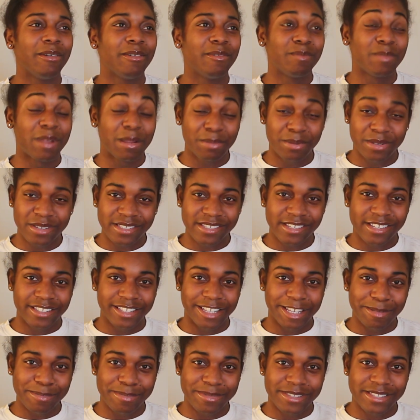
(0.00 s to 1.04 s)
my pussy
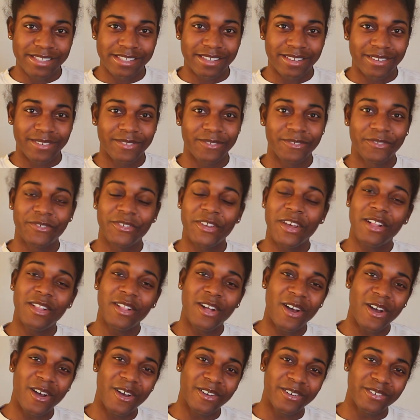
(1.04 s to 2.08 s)
lips fell
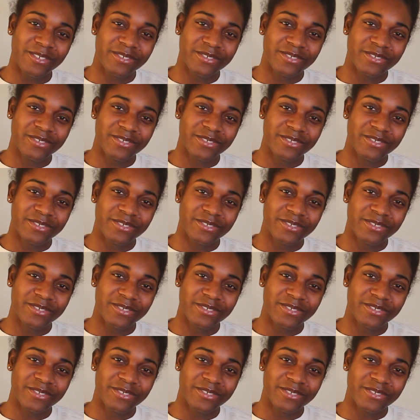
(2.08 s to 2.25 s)
off.